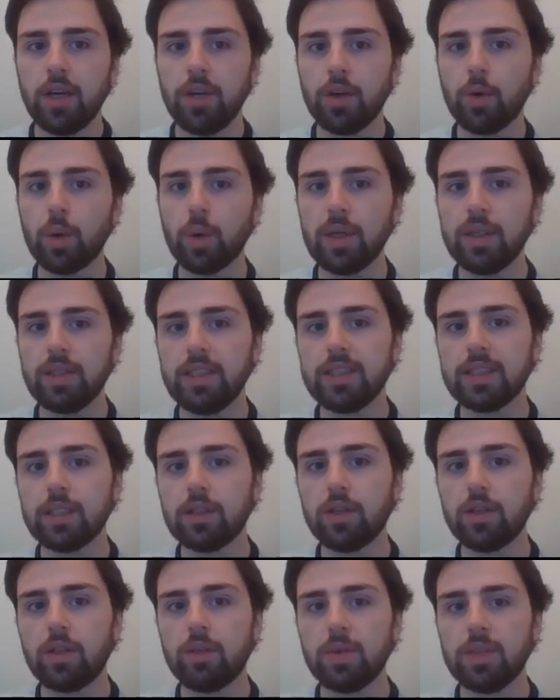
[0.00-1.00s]
Your quality
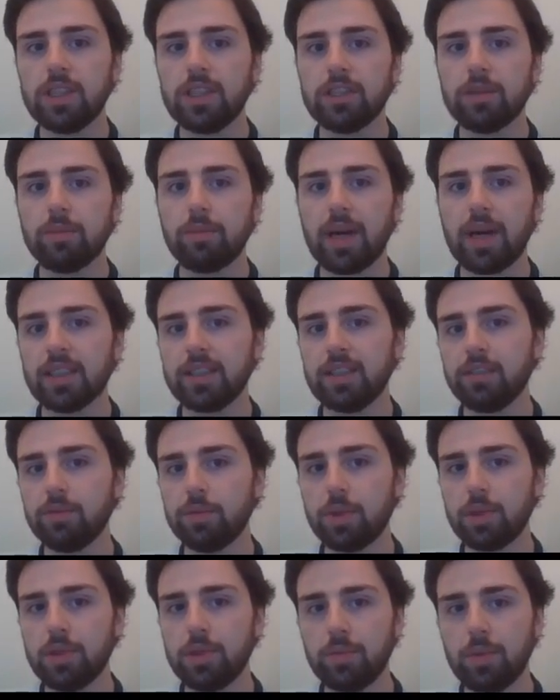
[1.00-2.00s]
score, which is a massive
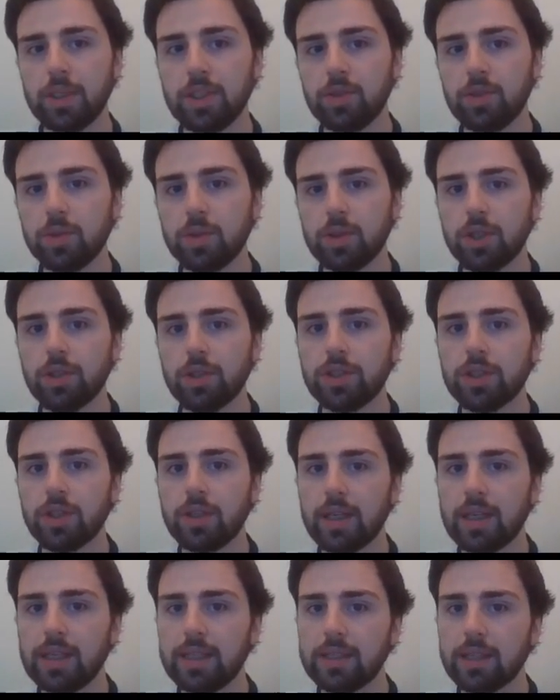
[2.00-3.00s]
one, which we'll touch
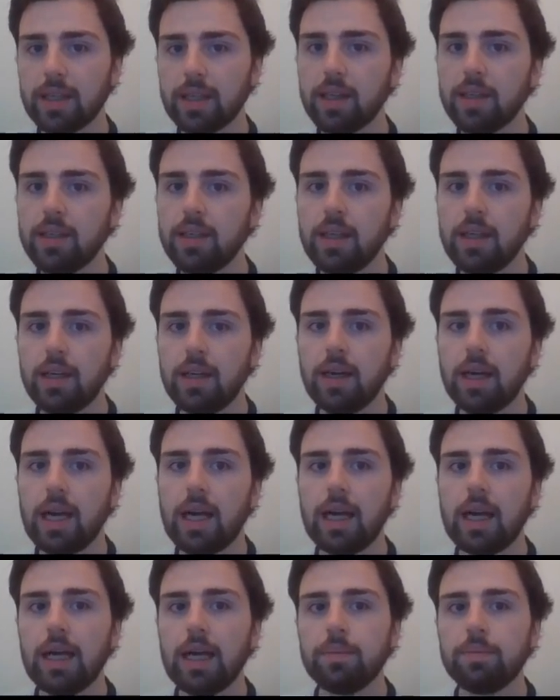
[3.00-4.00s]
on later,
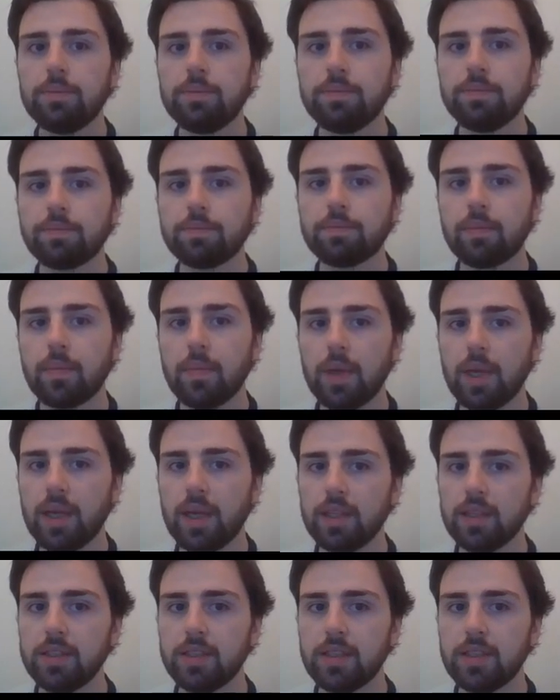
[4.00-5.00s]

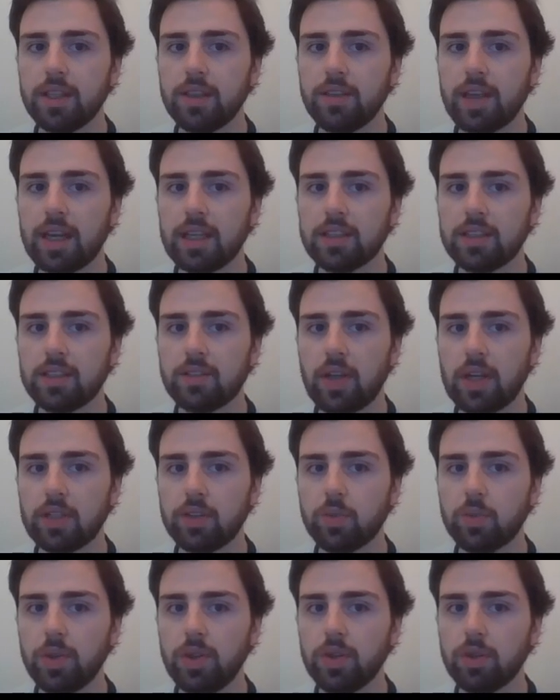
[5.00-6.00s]
is
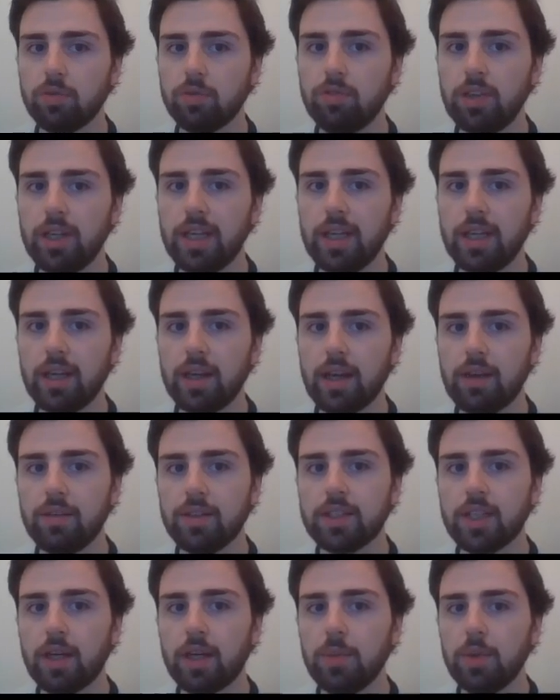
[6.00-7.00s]
that's what you're really, every
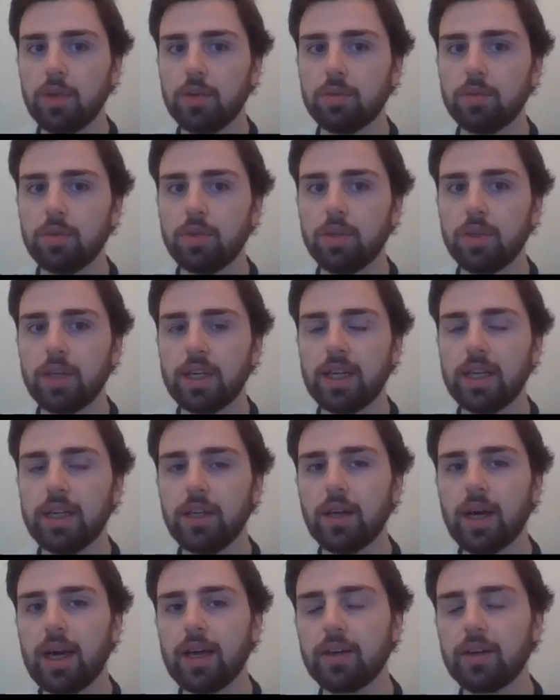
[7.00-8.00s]
time you're looking at
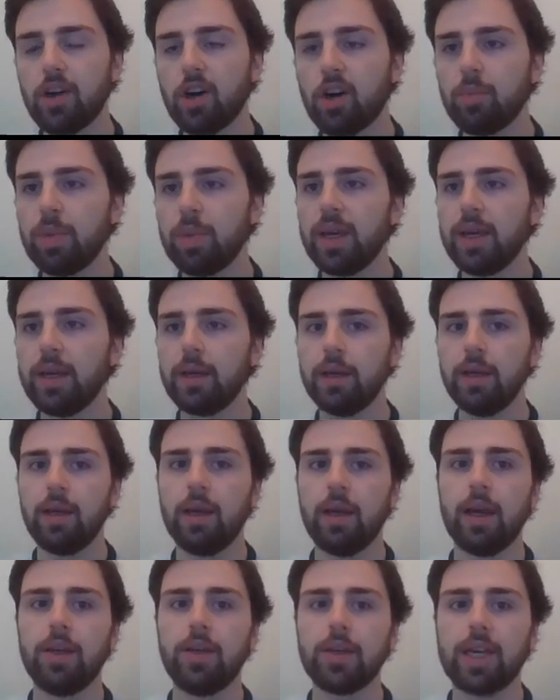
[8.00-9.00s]
your ad copy
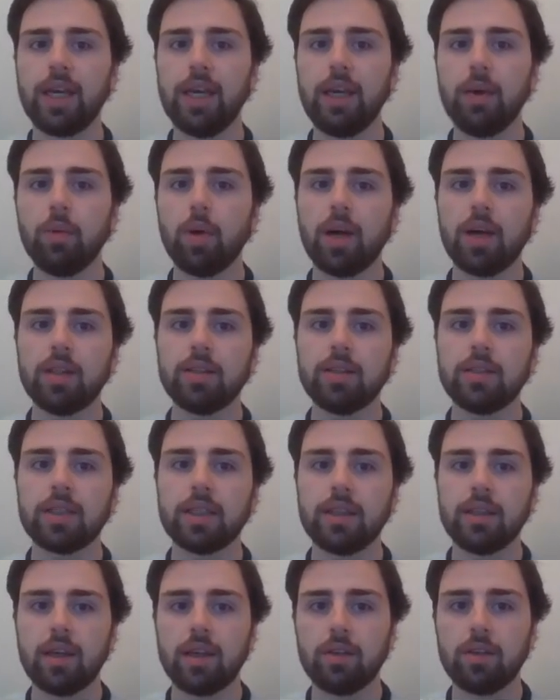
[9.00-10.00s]
and your keywords
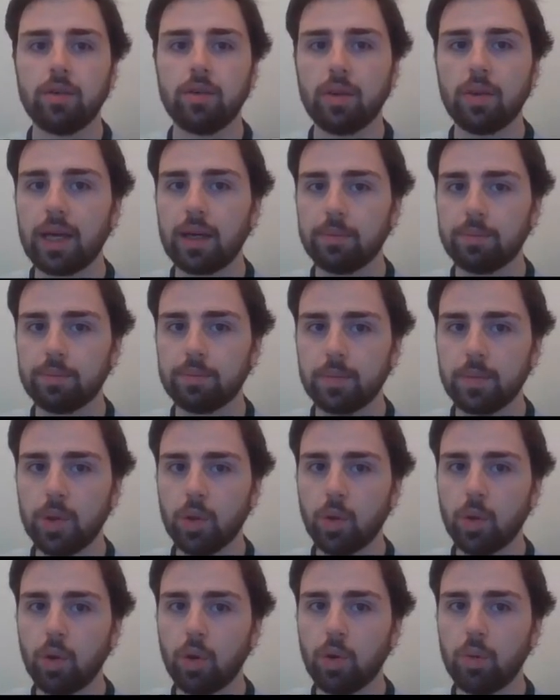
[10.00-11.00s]
and all that,
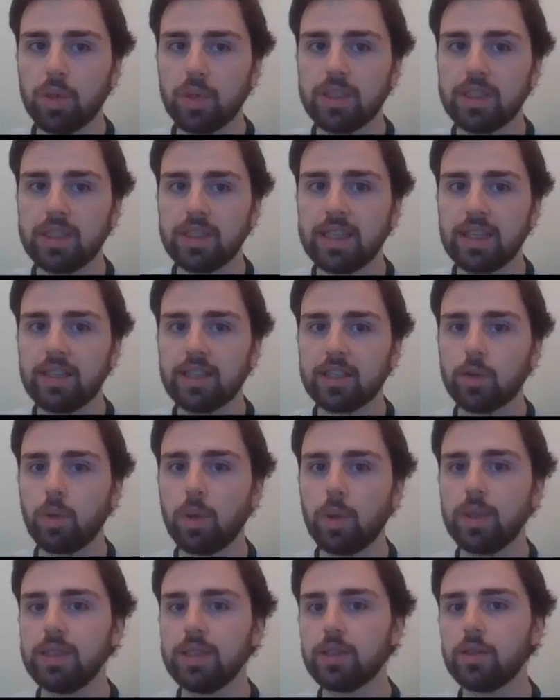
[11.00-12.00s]
you're wanting to get this
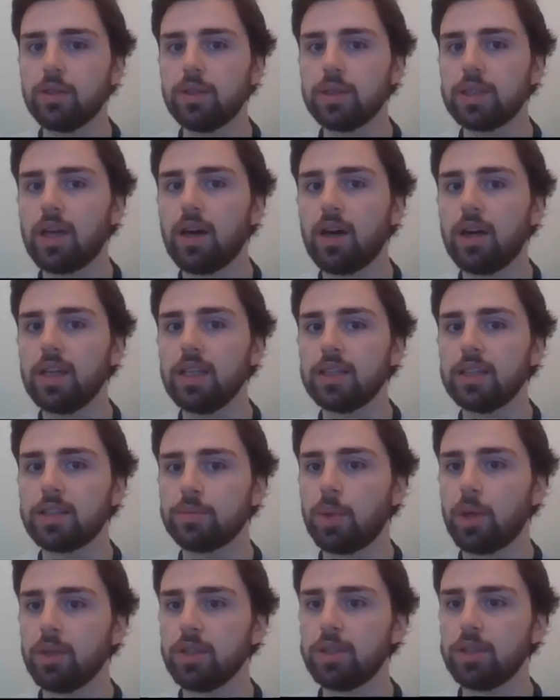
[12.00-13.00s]
quality score as high as
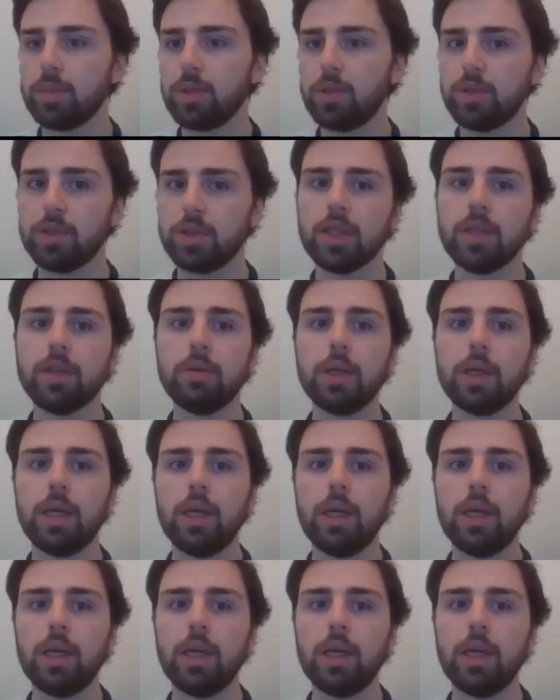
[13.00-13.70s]
possible. So